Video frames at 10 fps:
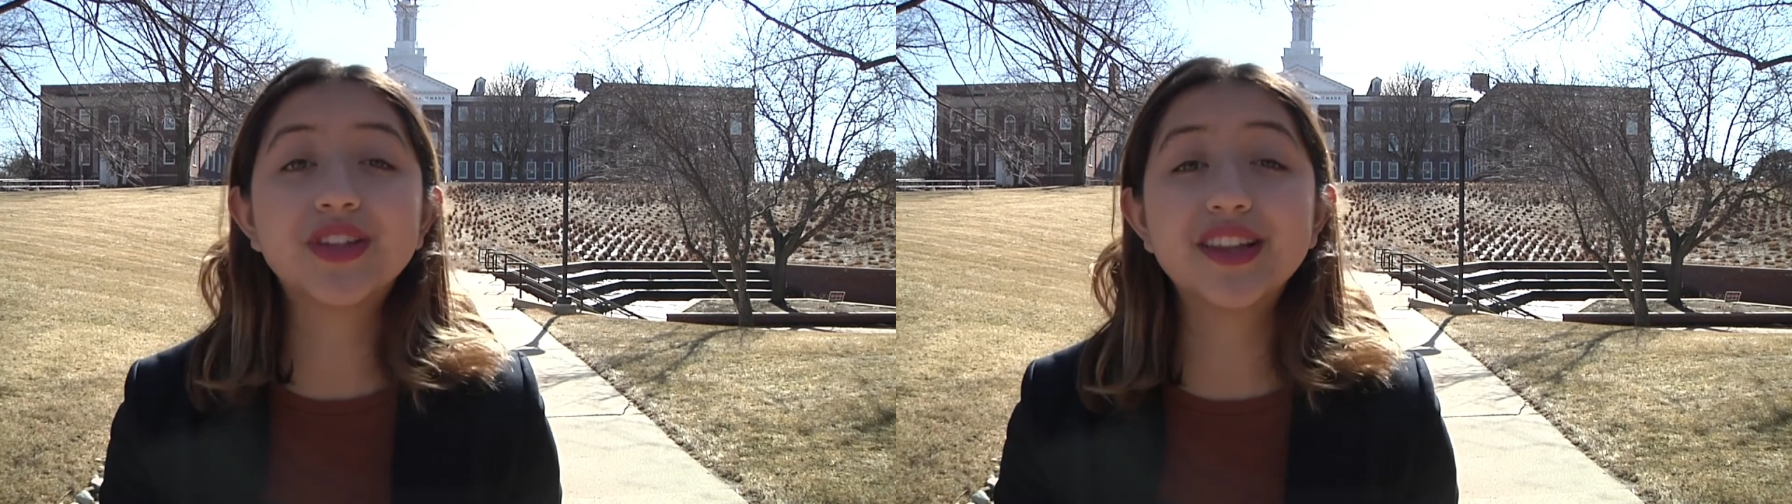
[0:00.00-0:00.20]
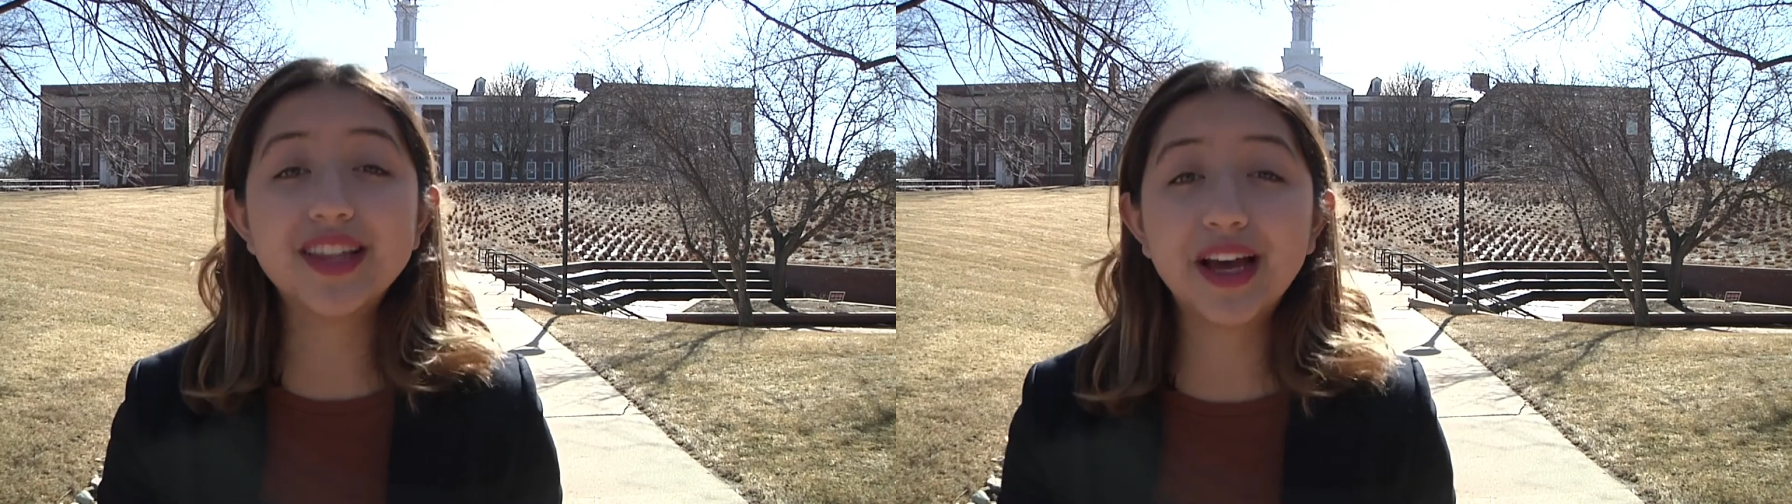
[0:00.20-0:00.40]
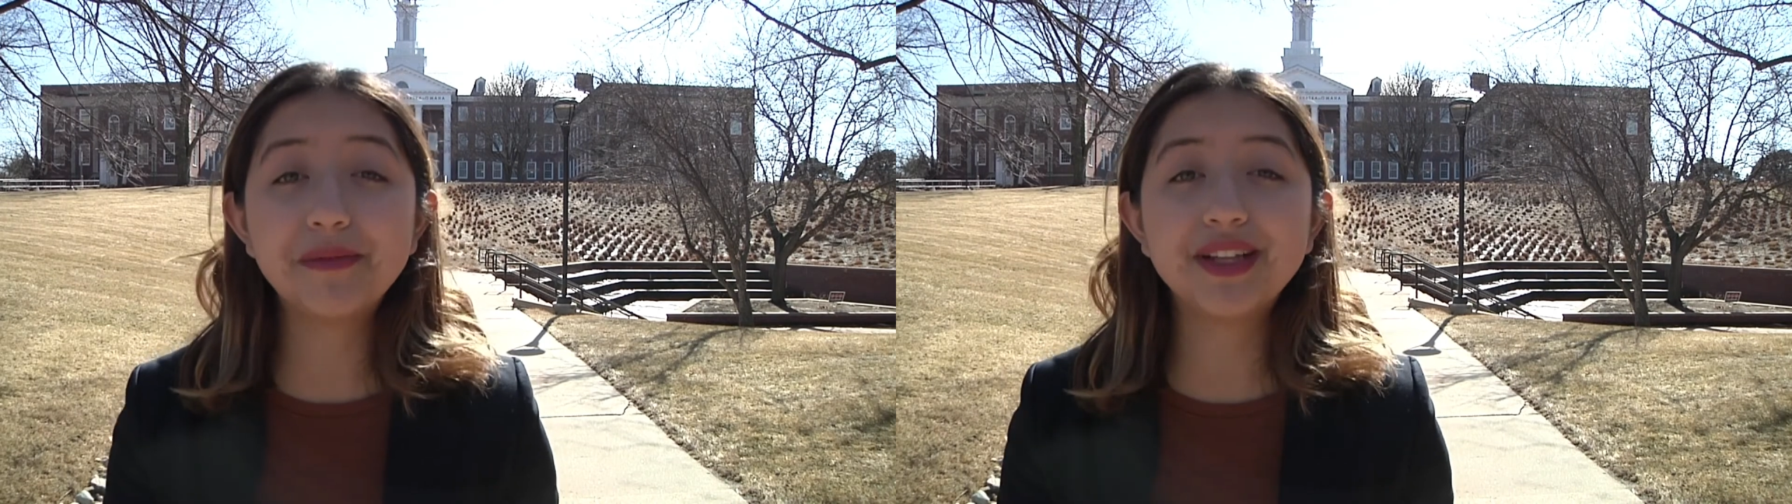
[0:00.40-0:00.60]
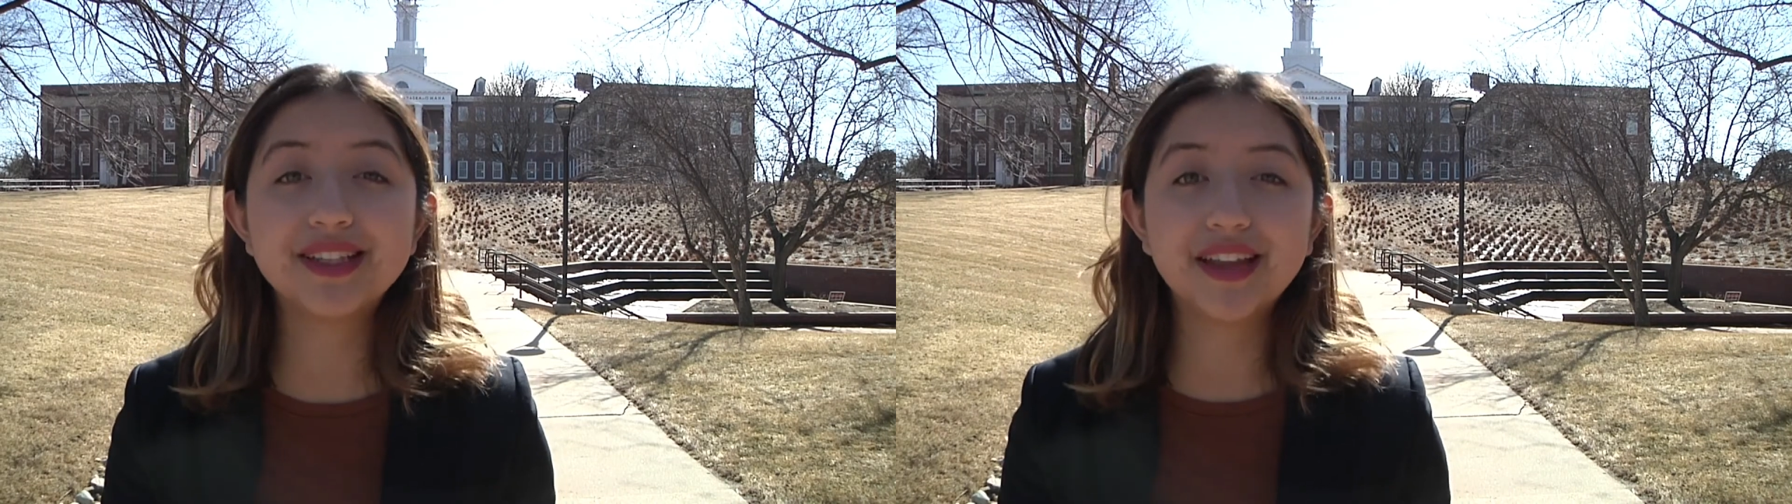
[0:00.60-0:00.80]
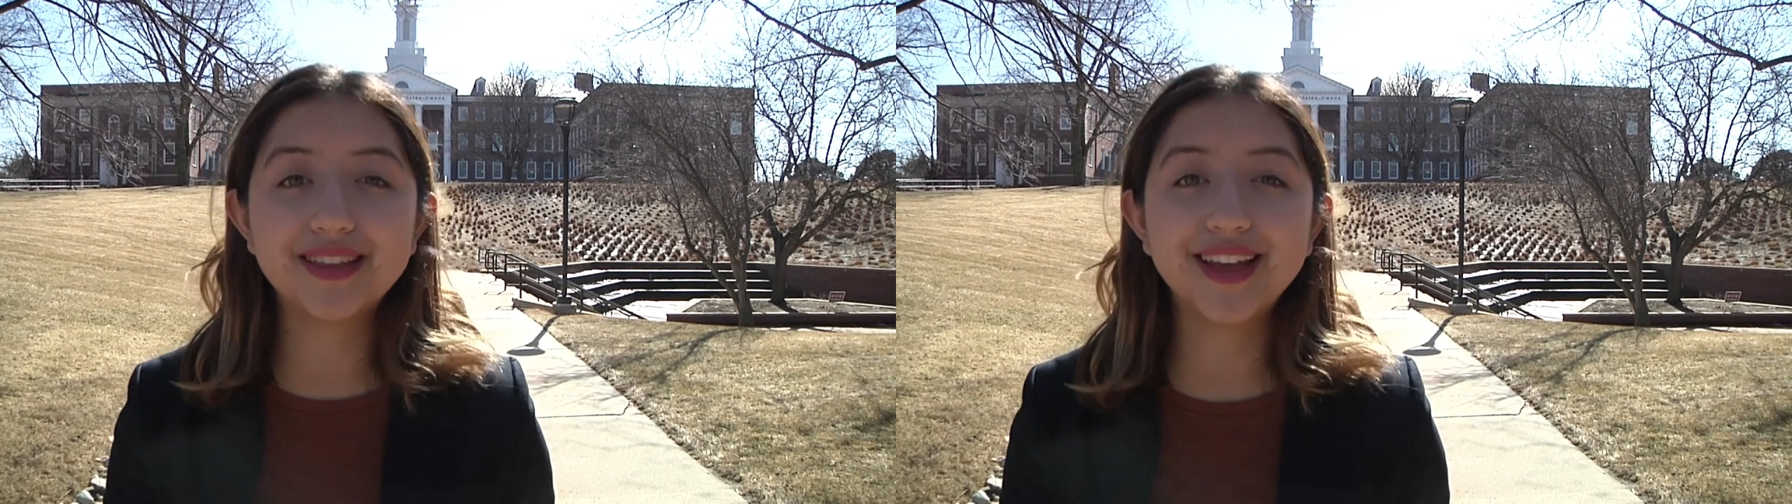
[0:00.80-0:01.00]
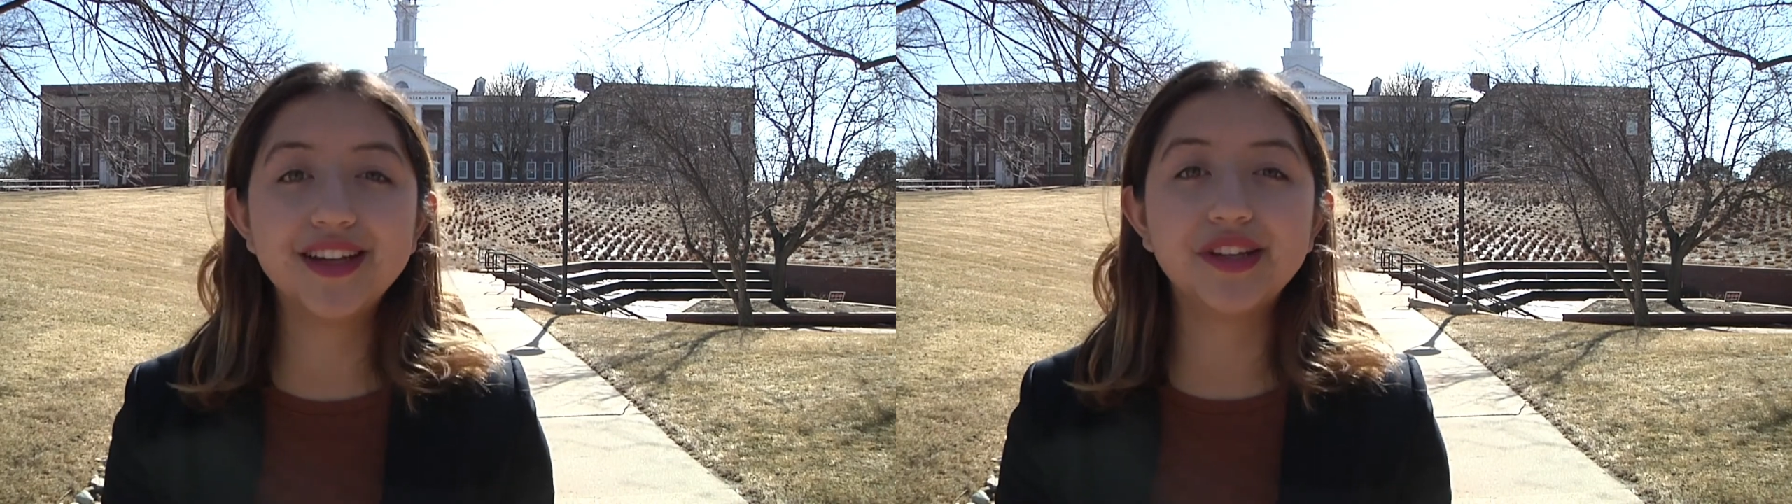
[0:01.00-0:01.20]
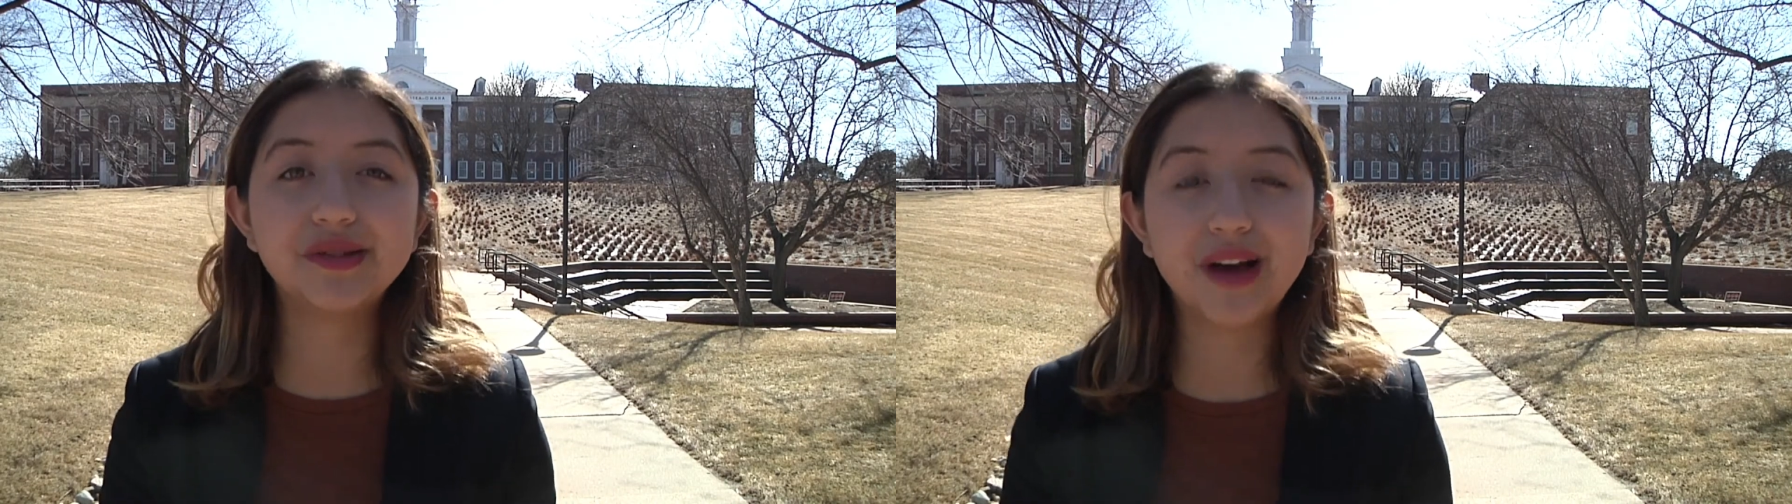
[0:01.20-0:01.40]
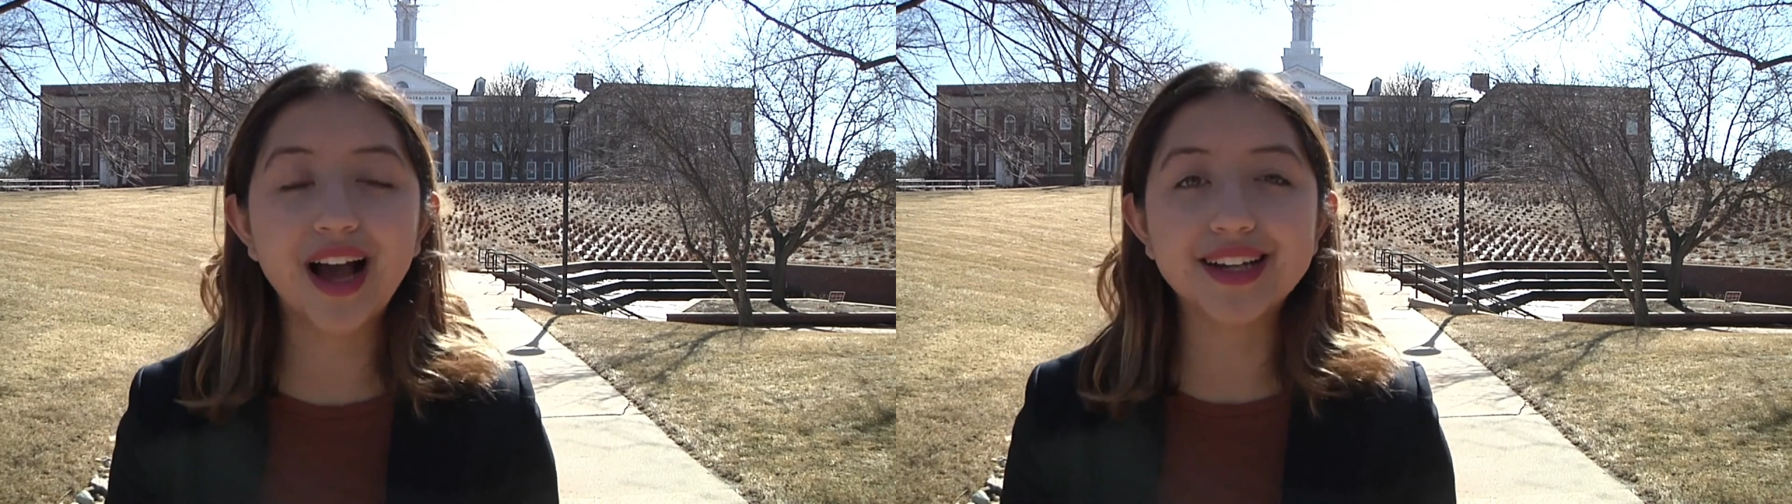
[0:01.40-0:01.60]
then that means that they need
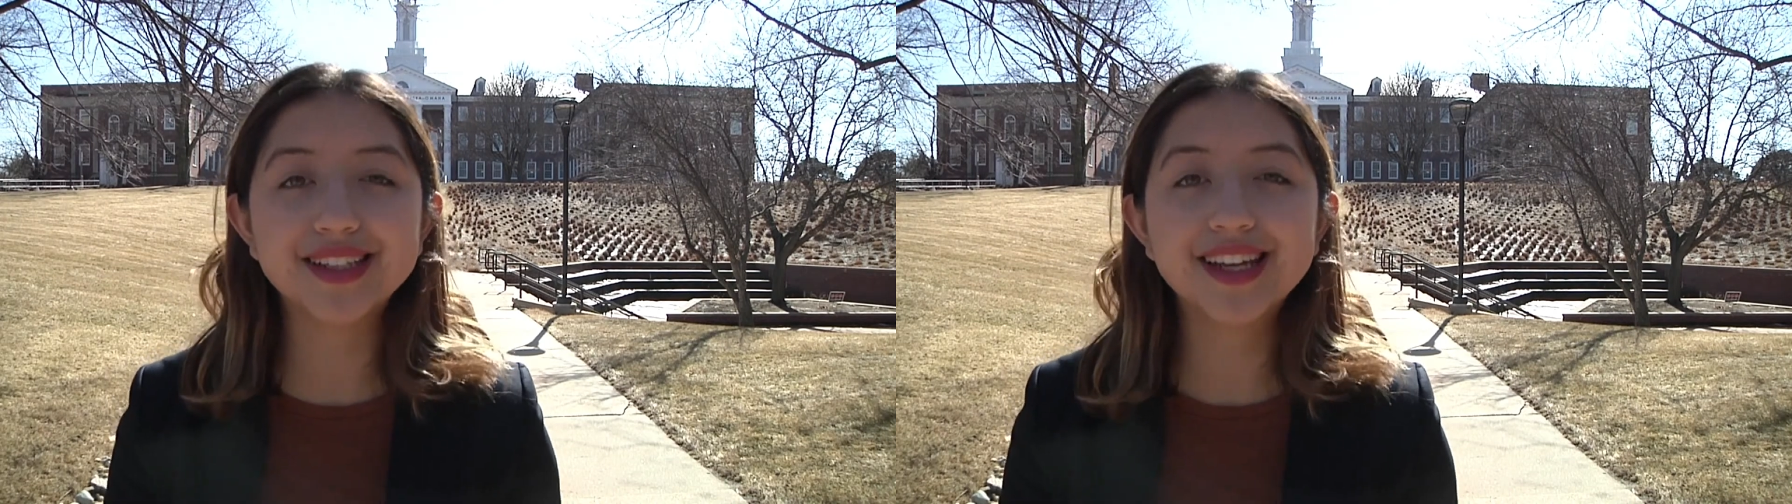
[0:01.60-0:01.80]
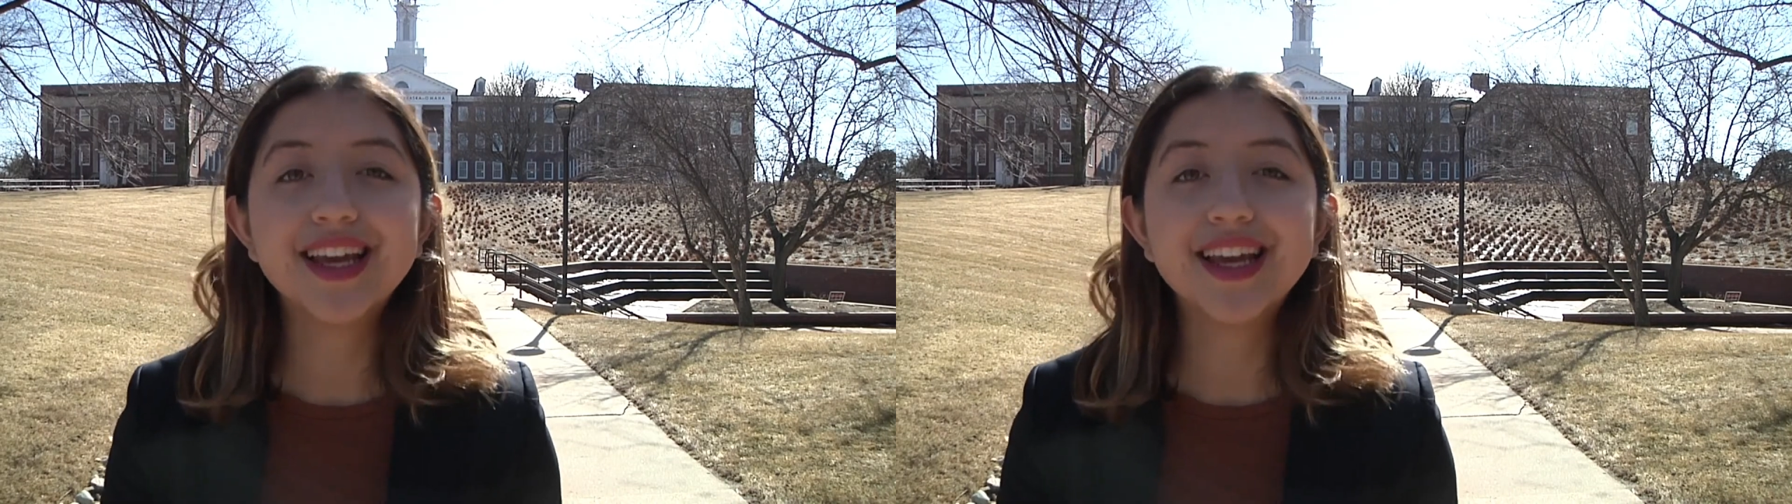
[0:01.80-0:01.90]
to act.